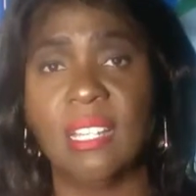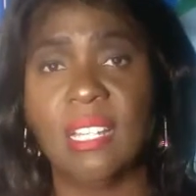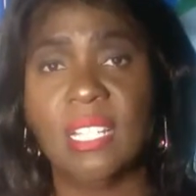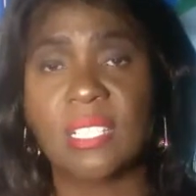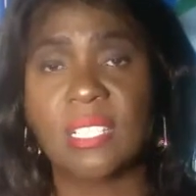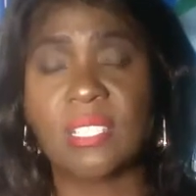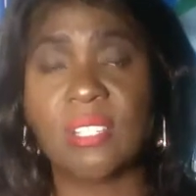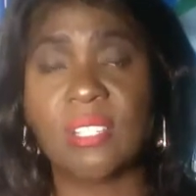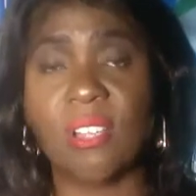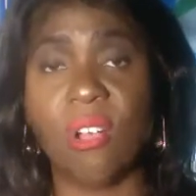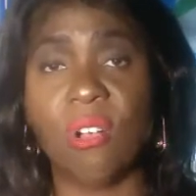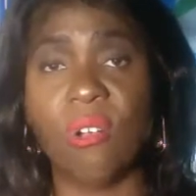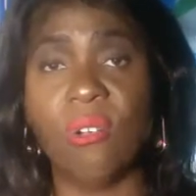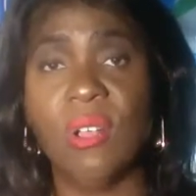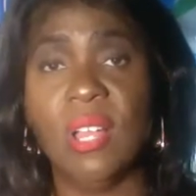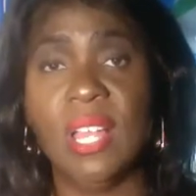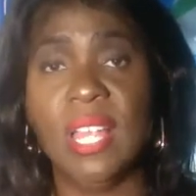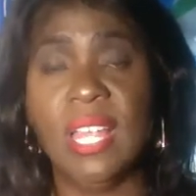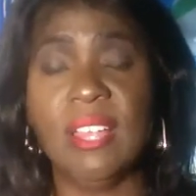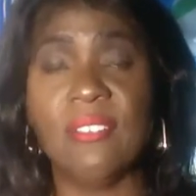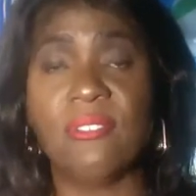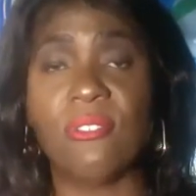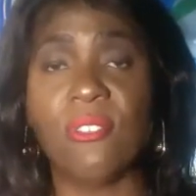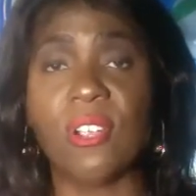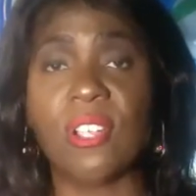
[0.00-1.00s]
So
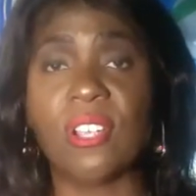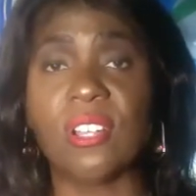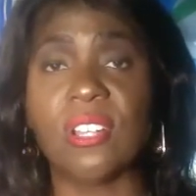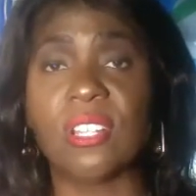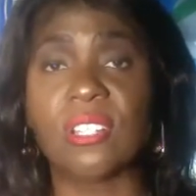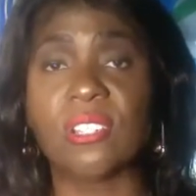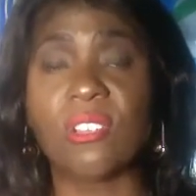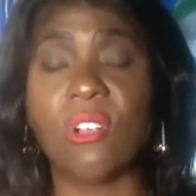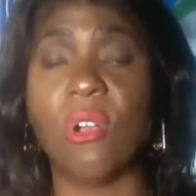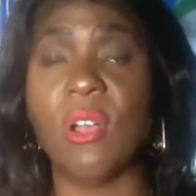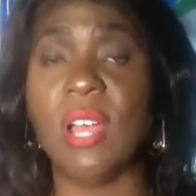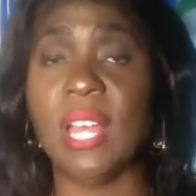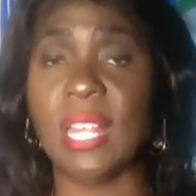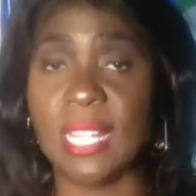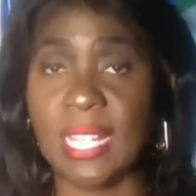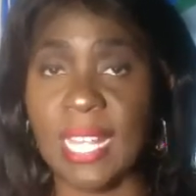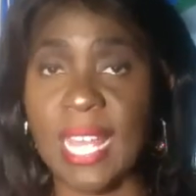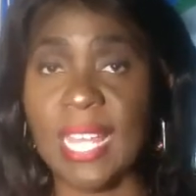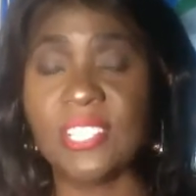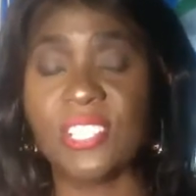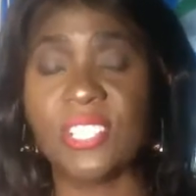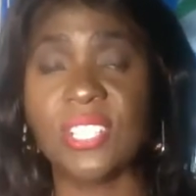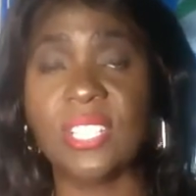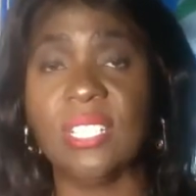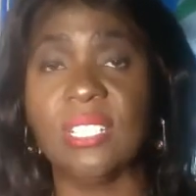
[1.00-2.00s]
if we're going to go
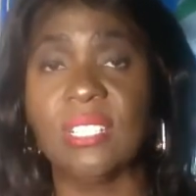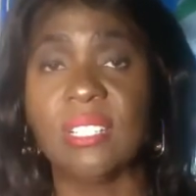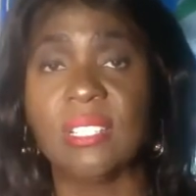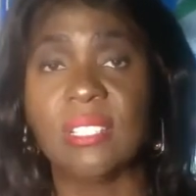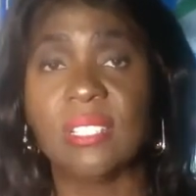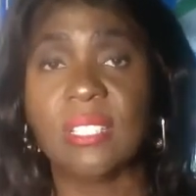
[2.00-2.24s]
alleged,